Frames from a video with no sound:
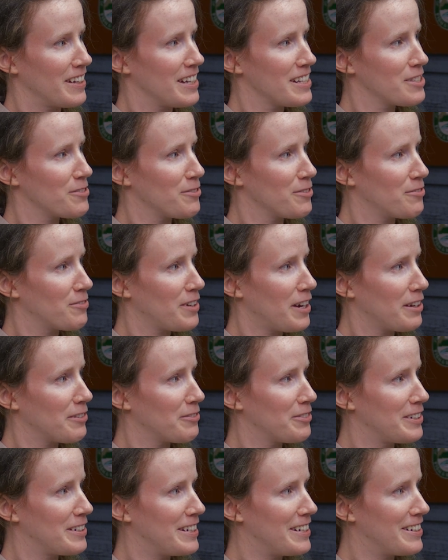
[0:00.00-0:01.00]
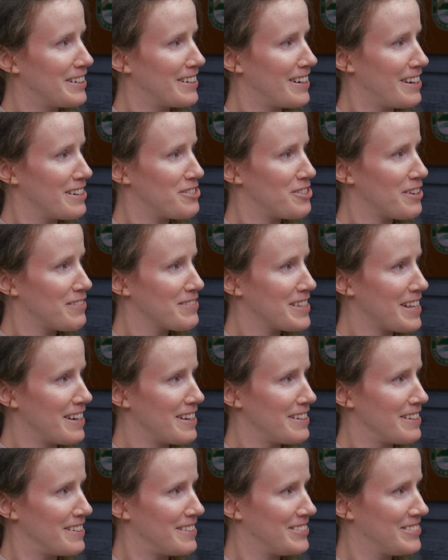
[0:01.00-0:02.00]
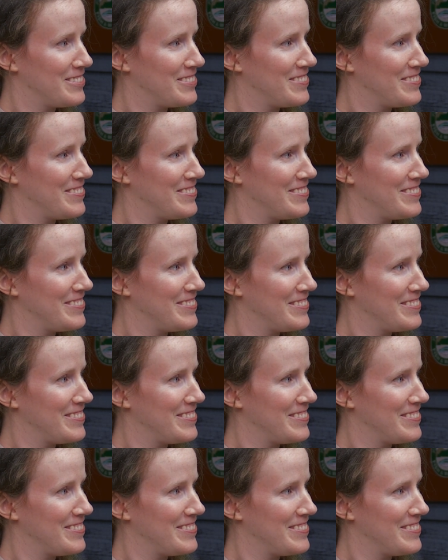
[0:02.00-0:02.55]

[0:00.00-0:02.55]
guess we've got one here on Jeff's hand. Was that good